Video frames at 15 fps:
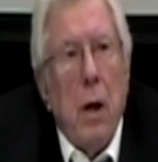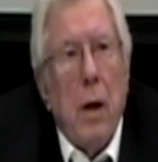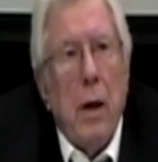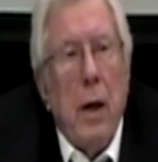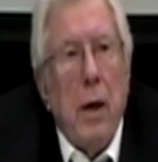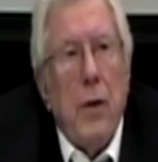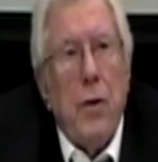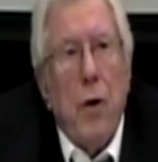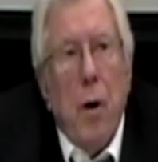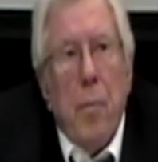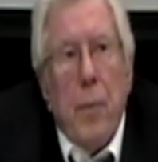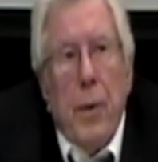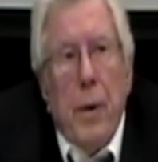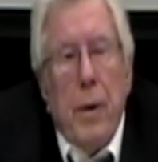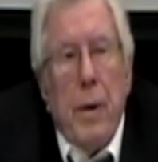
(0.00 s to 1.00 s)

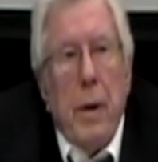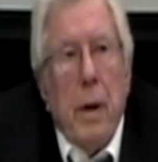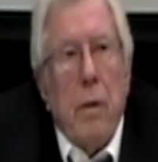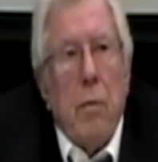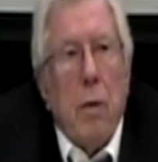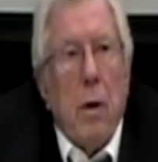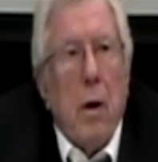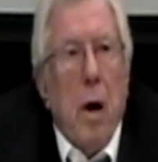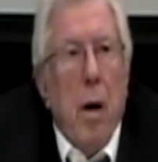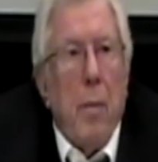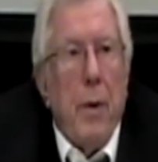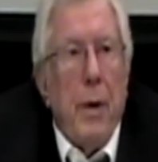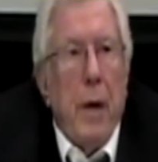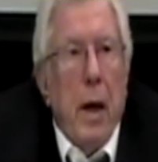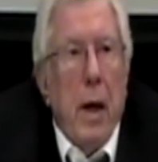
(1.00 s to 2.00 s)
reinterpret and to
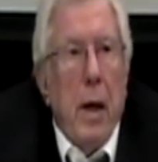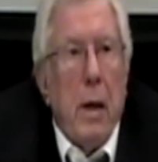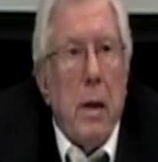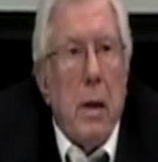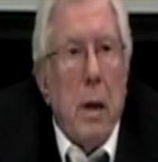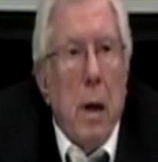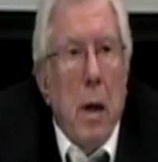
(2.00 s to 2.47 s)
accommodate,